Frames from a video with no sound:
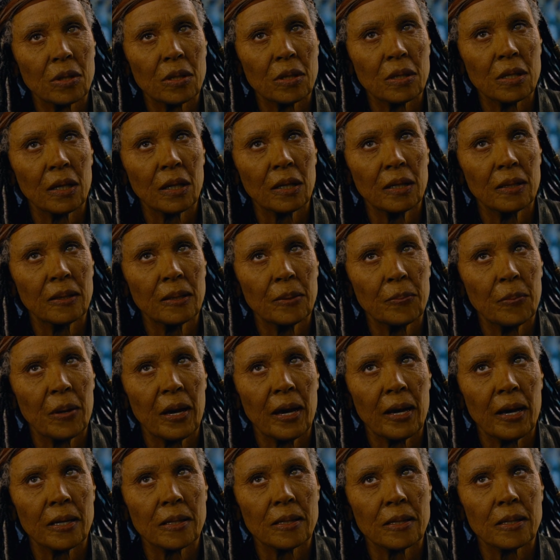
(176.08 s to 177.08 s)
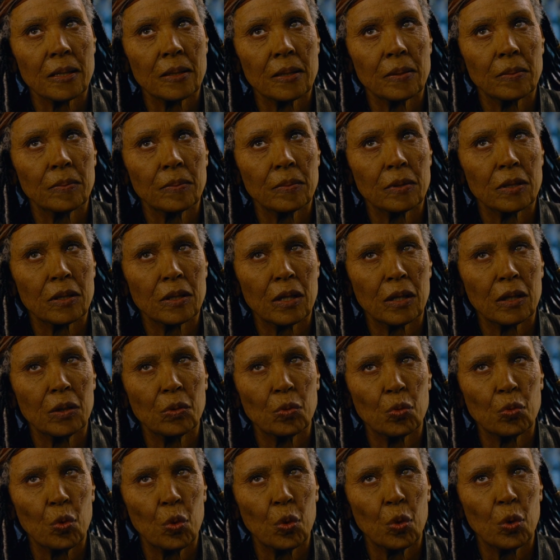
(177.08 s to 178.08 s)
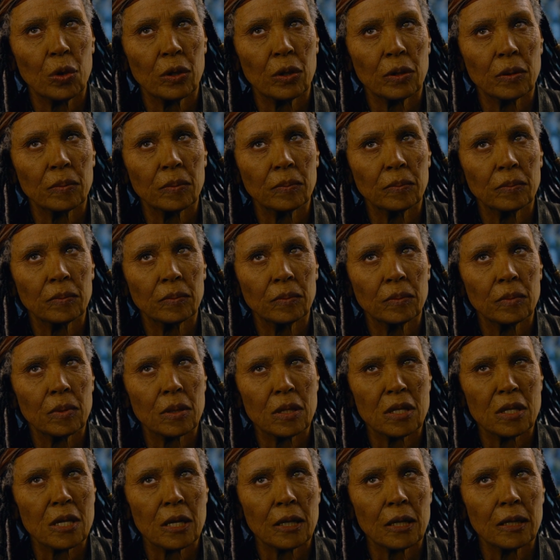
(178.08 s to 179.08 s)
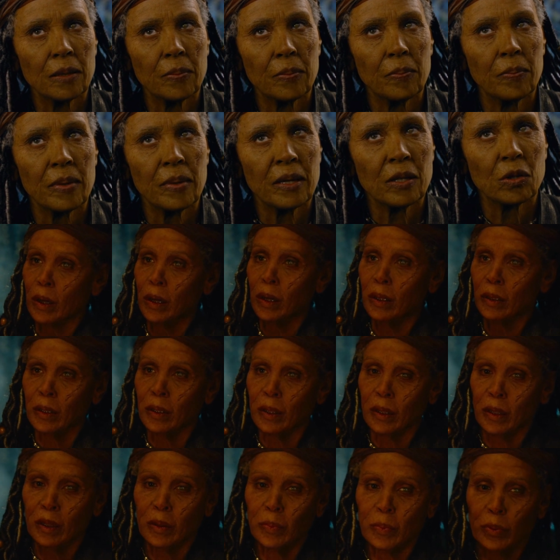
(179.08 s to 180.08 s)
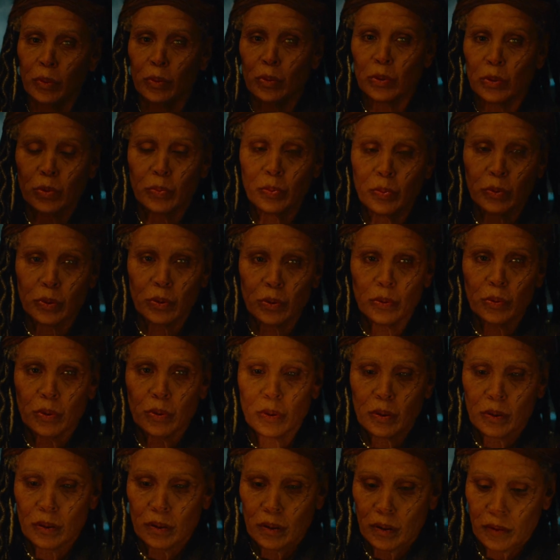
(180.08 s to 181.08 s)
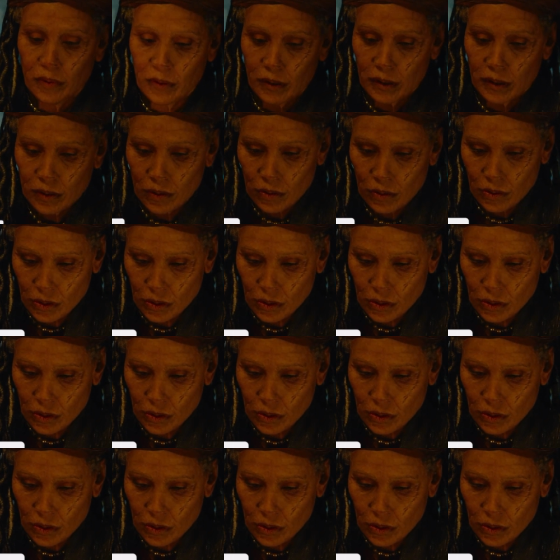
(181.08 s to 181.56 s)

A new power has spread, she says. Niobe tells Neo that Morpheus was elected